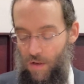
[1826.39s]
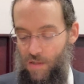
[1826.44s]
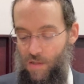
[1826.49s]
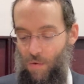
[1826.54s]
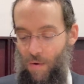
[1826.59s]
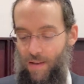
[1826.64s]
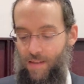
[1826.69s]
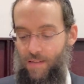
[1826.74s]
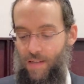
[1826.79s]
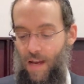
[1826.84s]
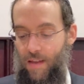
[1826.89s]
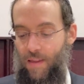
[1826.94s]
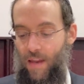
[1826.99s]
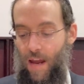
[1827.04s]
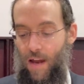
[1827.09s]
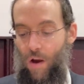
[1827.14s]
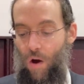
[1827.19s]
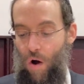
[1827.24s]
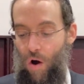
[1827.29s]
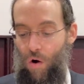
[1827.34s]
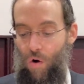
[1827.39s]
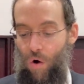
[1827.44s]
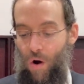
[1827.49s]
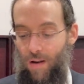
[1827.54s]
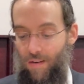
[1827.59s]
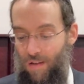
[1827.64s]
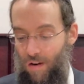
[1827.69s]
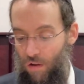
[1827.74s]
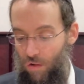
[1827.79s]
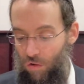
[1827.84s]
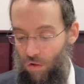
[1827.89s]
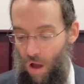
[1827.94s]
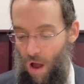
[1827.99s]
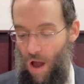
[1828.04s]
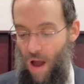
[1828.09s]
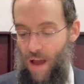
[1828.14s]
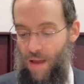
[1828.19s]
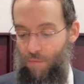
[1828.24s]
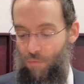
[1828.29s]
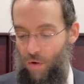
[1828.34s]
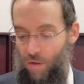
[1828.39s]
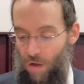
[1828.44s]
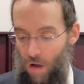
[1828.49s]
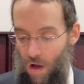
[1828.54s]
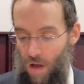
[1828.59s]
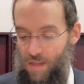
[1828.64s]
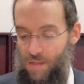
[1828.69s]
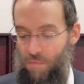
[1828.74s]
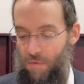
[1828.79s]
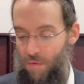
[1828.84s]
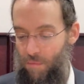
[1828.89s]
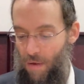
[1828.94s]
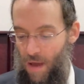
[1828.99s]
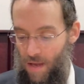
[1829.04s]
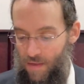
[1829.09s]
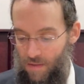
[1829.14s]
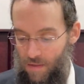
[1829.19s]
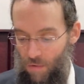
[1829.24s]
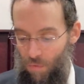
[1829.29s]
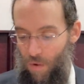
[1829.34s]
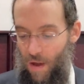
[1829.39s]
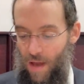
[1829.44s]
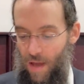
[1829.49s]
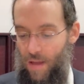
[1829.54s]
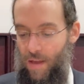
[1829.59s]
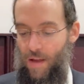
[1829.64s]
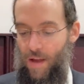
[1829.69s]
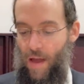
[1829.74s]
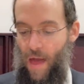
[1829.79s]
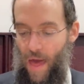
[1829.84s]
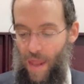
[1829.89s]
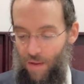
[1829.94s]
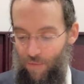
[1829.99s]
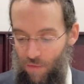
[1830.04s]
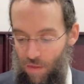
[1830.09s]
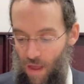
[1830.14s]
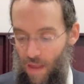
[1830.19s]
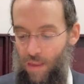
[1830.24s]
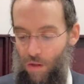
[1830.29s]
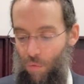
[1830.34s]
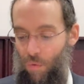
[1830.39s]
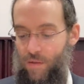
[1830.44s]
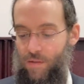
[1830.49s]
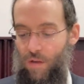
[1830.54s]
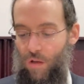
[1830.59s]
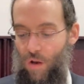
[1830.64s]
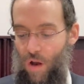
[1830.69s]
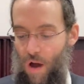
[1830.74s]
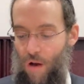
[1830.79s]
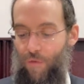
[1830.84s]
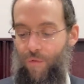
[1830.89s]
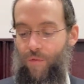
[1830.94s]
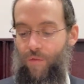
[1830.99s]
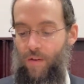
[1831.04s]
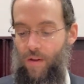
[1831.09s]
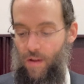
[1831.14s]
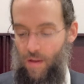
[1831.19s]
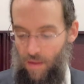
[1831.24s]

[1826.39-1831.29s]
So I say that I go according to the time when the husband passed away, and if then there was enough,